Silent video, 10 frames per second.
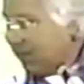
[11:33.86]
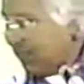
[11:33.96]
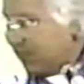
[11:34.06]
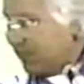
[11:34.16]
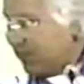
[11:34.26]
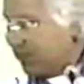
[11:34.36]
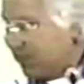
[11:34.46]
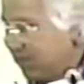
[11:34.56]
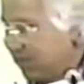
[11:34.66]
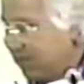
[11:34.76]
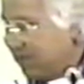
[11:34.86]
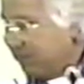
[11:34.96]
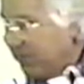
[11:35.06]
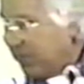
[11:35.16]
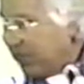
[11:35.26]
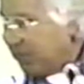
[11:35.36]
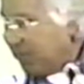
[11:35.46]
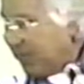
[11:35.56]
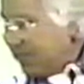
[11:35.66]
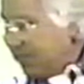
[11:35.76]
Next sentence says,
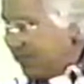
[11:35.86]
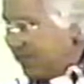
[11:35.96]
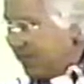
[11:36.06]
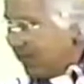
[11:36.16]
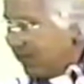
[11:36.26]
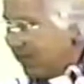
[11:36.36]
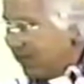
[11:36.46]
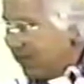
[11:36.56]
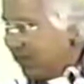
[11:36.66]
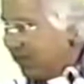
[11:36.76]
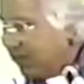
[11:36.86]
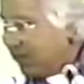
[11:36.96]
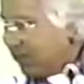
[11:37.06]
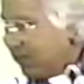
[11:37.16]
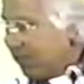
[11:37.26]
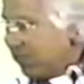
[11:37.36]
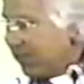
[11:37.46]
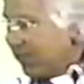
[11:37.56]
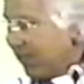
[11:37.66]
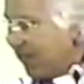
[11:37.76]
By his death he
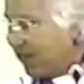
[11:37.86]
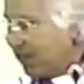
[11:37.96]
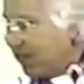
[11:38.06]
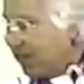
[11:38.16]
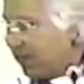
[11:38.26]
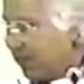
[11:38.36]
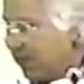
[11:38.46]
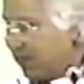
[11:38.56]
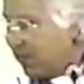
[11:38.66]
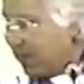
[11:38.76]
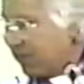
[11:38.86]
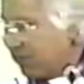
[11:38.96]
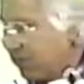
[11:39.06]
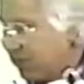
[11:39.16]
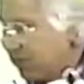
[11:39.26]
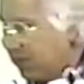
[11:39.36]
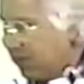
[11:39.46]
began that work